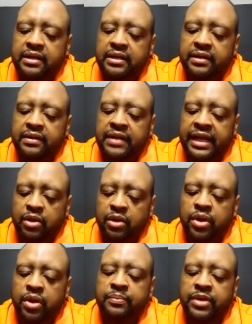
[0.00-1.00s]
like, in
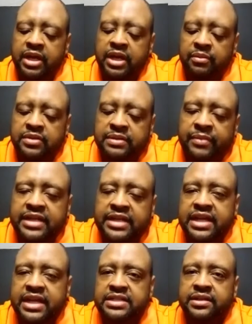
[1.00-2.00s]
order to be able to make a
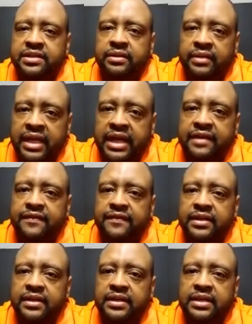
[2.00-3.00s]
change in your life,
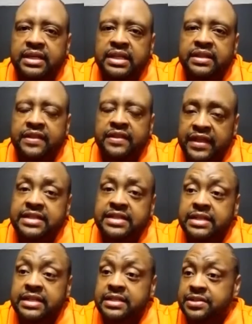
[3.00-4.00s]
the things
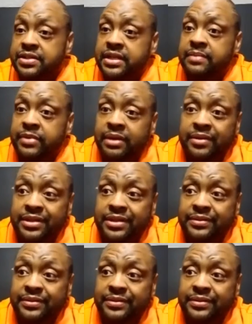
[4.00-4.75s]
it is that you need to be able to do.